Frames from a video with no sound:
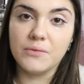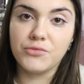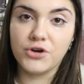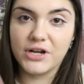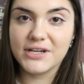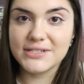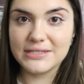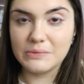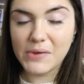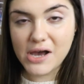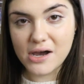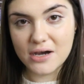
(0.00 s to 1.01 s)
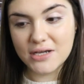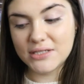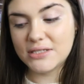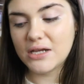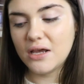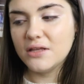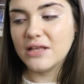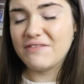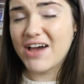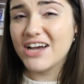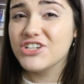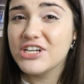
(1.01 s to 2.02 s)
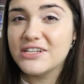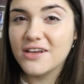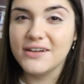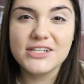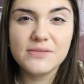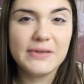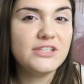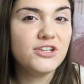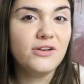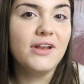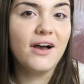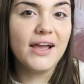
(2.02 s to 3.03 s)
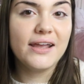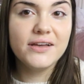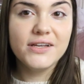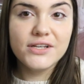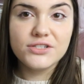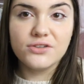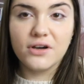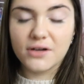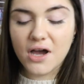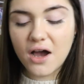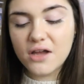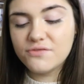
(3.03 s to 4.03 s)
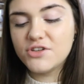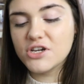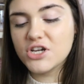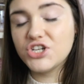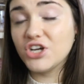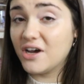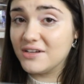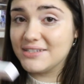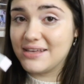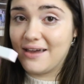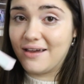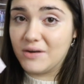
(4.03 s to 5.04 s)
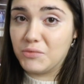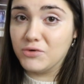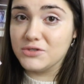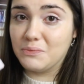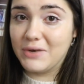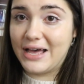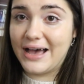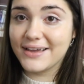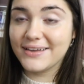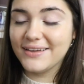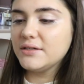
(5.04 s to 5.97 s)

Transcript: products in the past, they've actually turned out to be too light. So I kind of took a chance here and I bought the black.